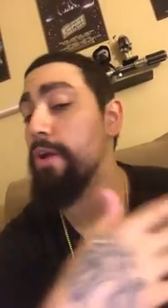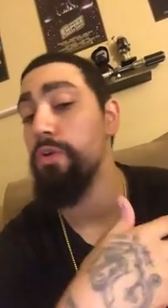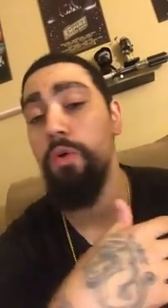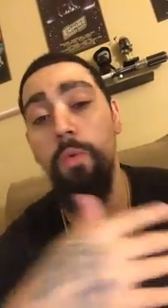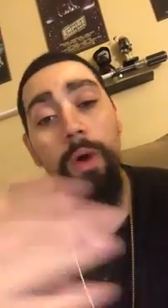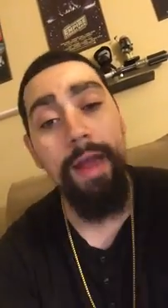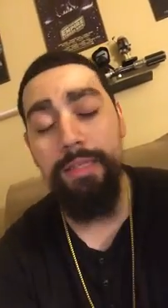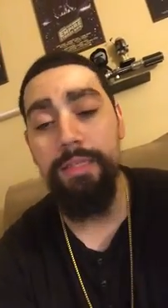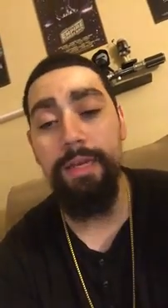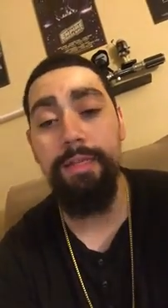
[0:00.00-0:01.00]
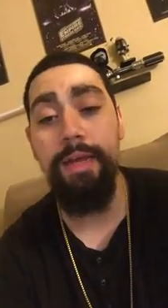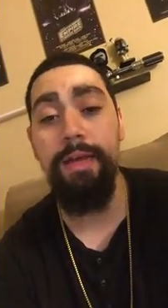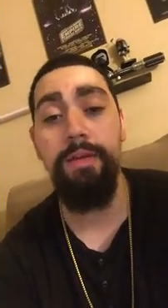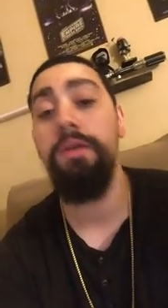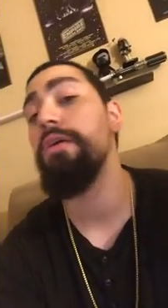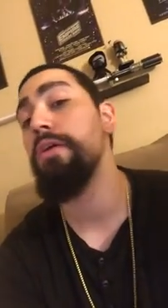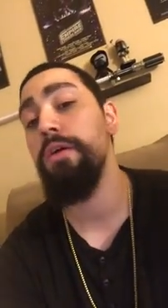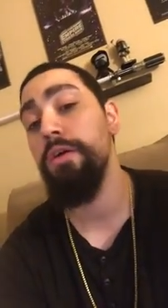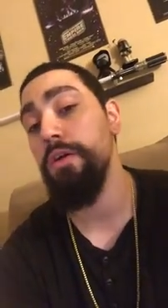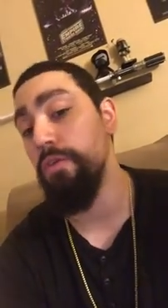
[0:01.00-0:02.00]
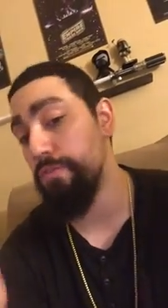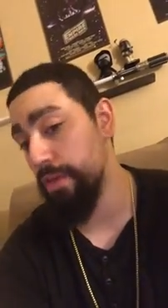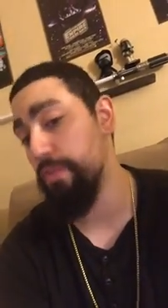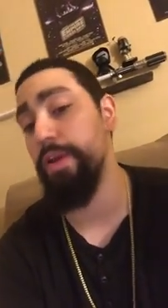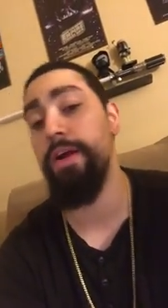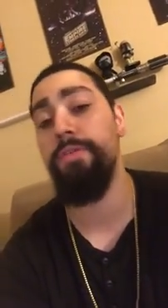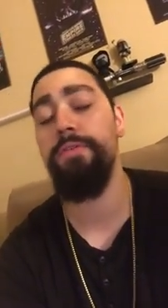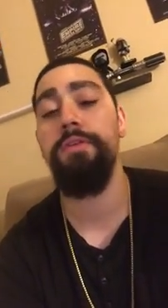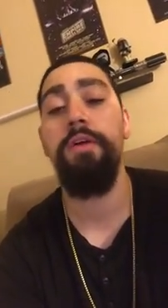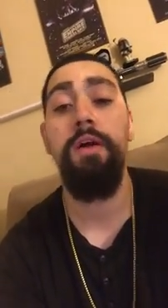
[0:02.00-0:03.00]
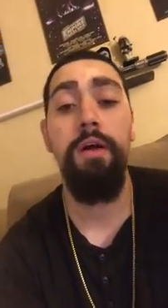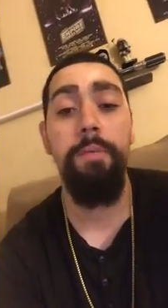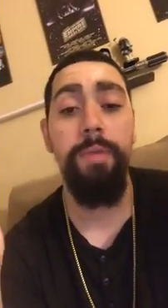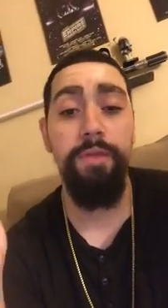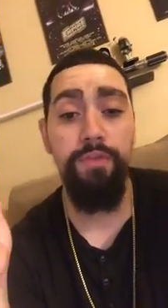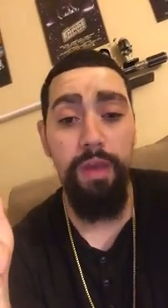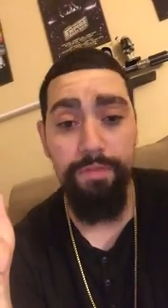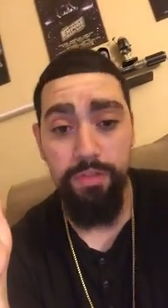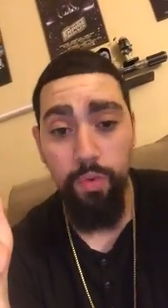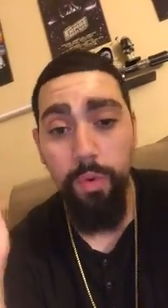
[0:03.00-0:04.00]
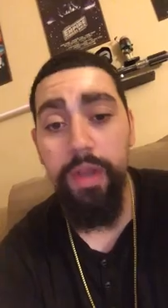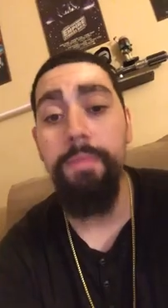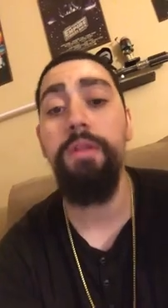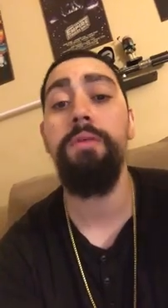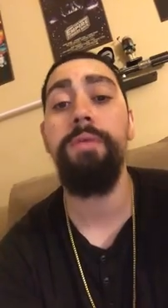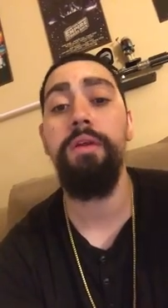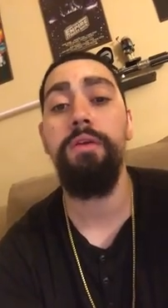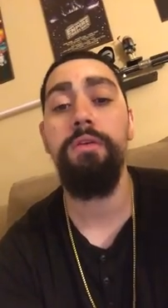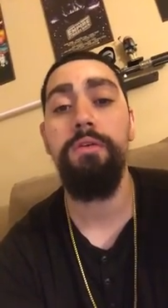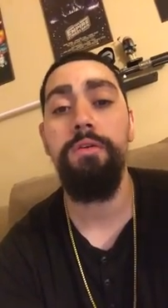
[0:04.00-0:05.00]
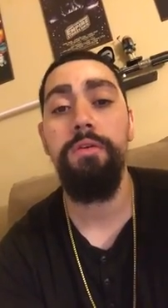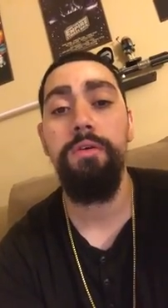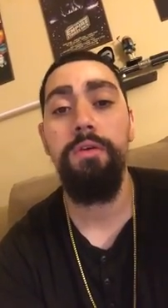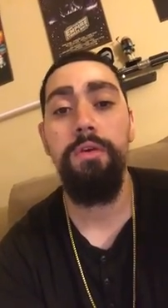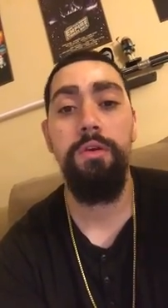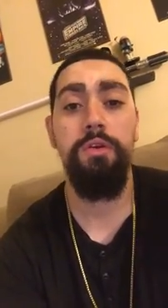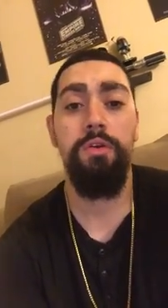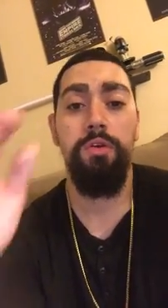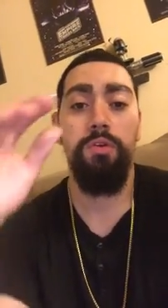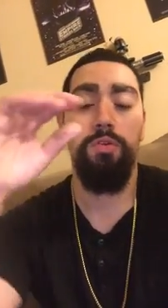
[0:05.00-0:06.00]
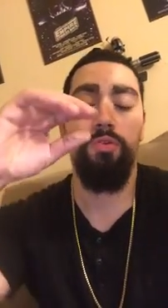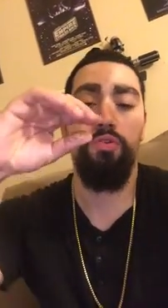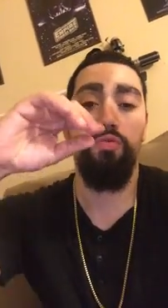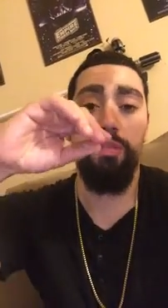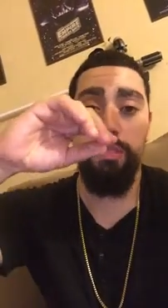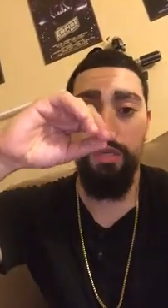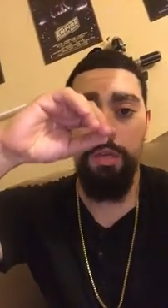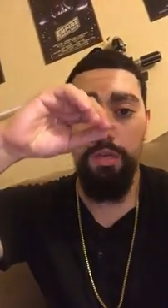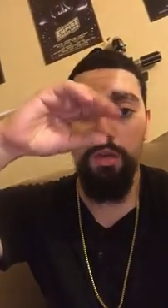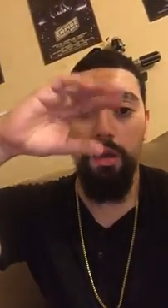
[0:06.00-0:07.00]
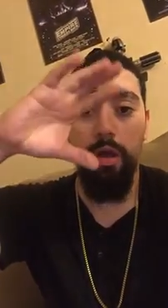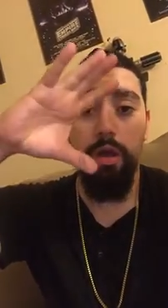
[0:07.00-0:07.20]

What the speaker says: I don't know why it's like that. Go figure it out. But if you have a 20 millimeter, you see